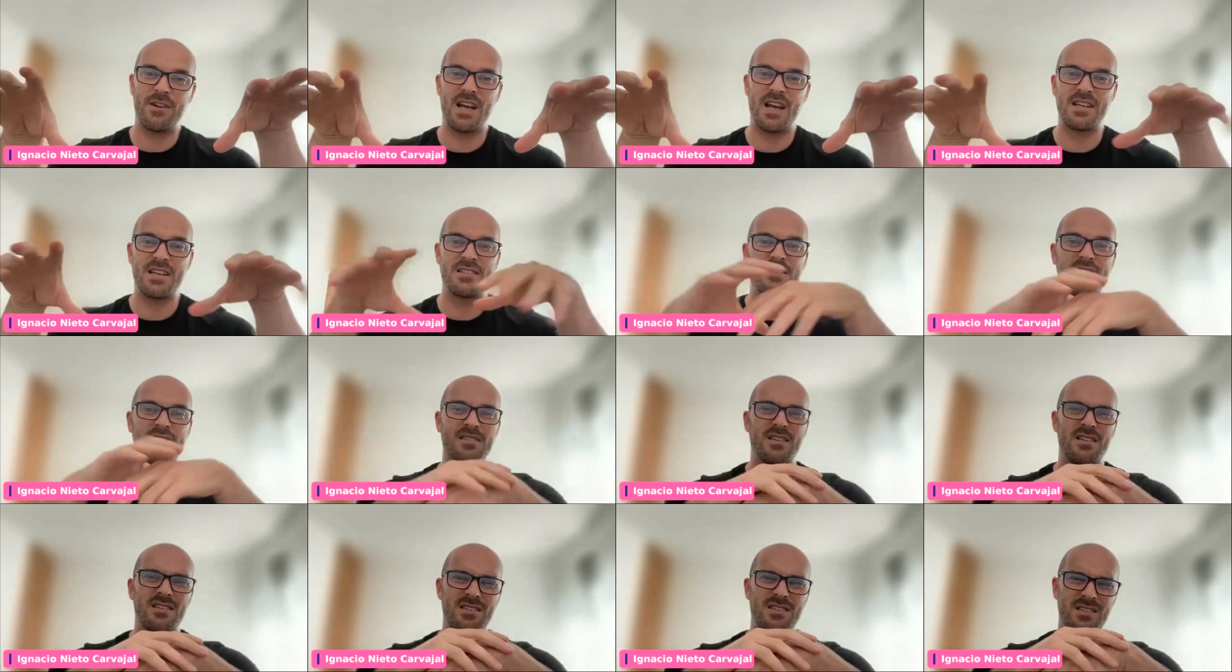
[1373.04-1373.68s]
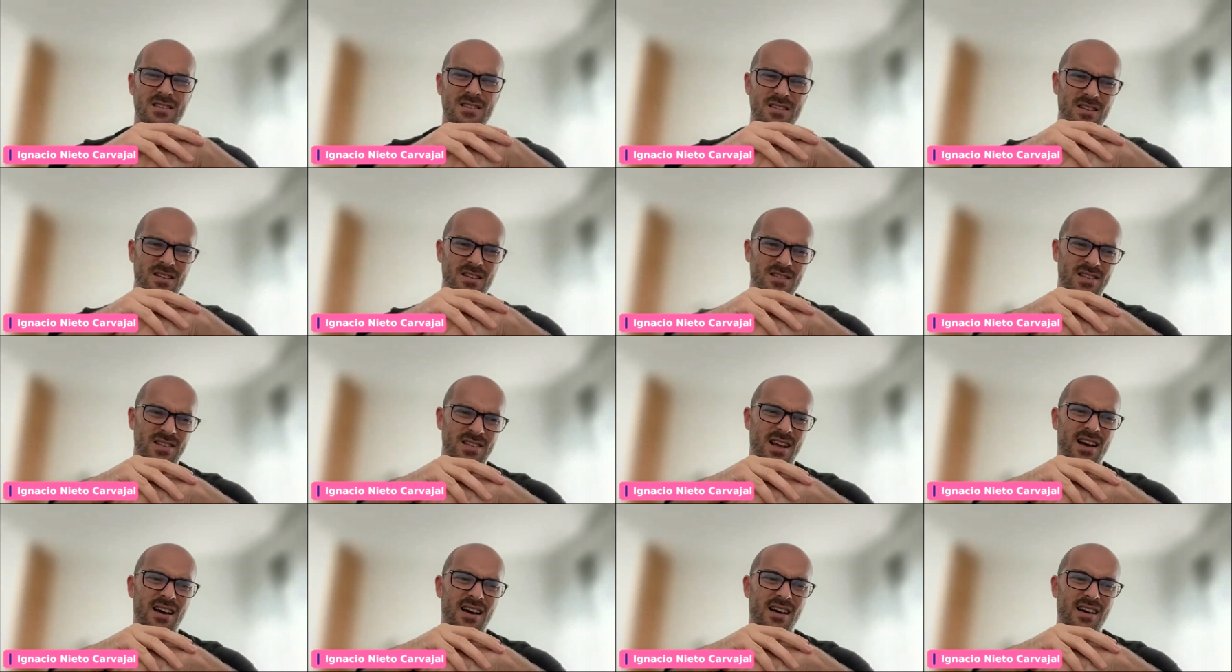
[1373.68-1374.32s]
licenses.
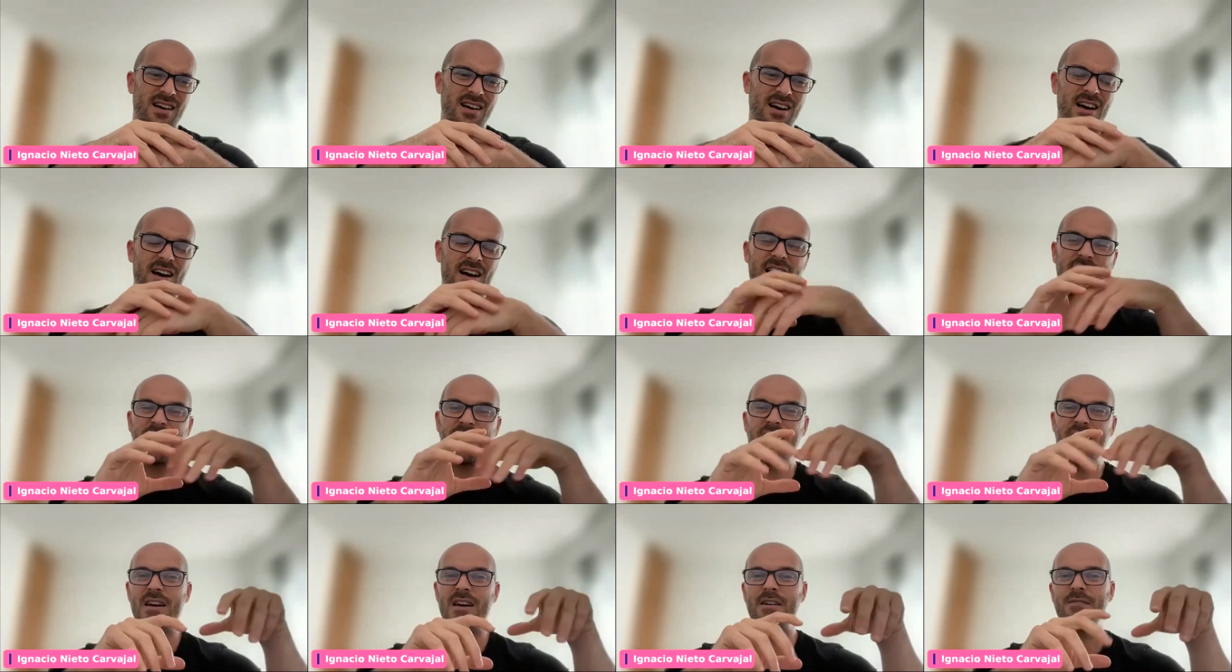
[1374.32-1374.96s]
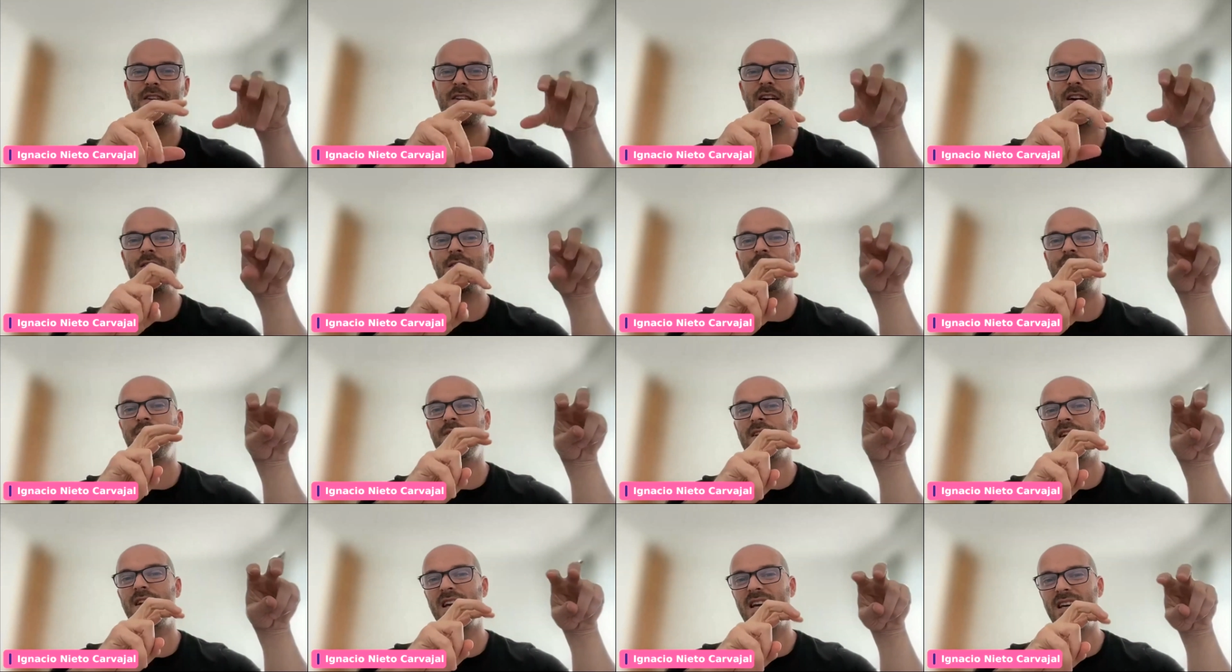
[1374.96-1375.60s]
There's an
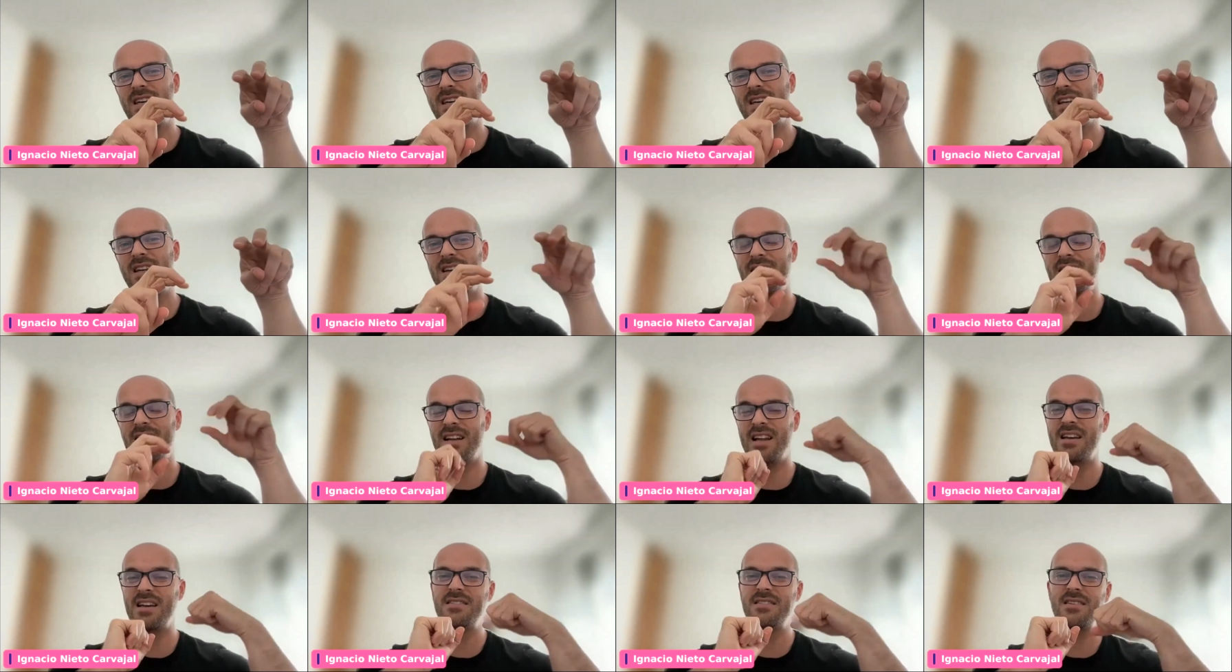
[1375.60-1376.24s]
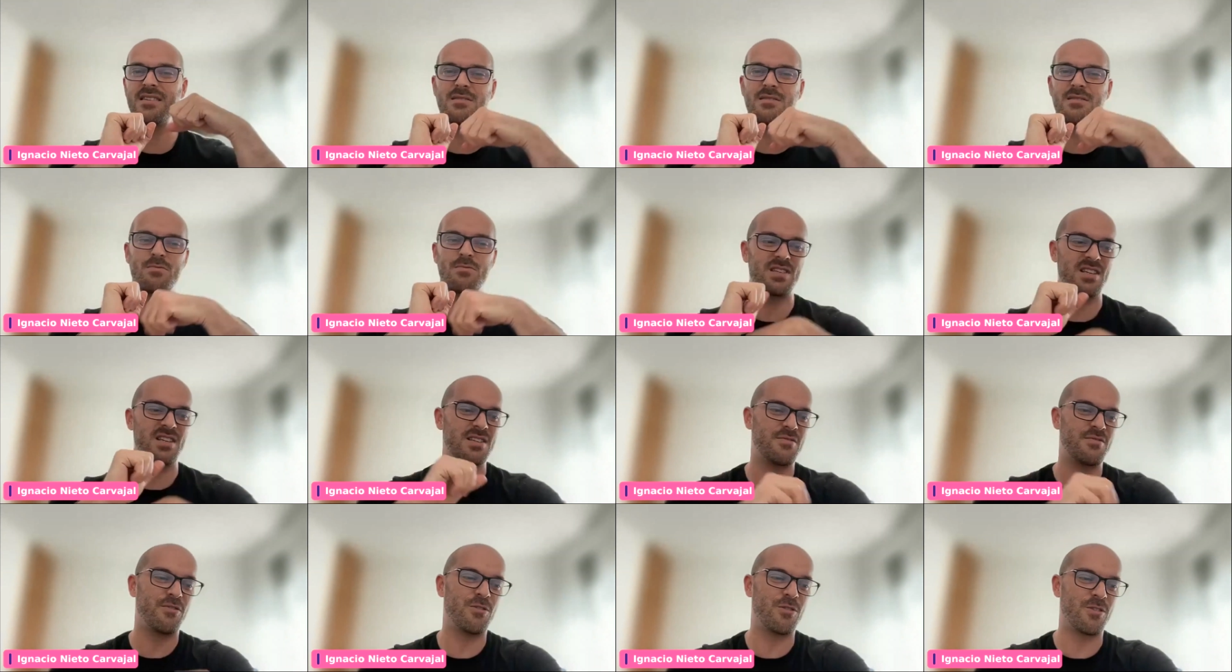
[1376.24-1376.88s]
FFA license, which
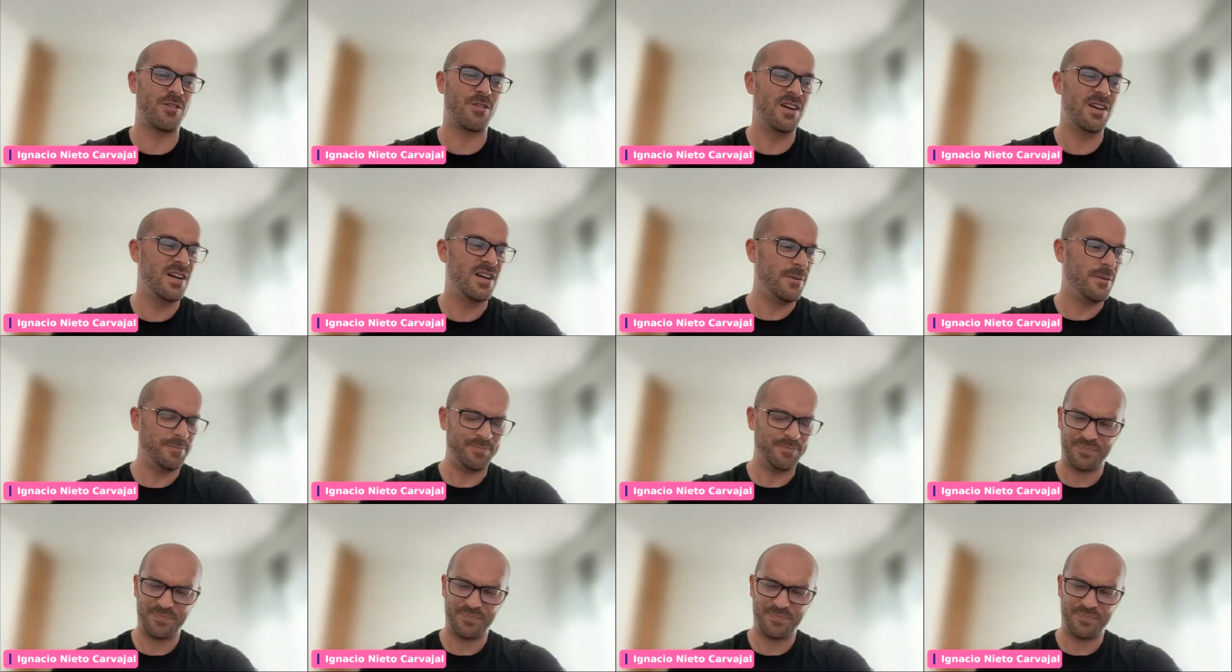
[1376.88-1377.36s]
is for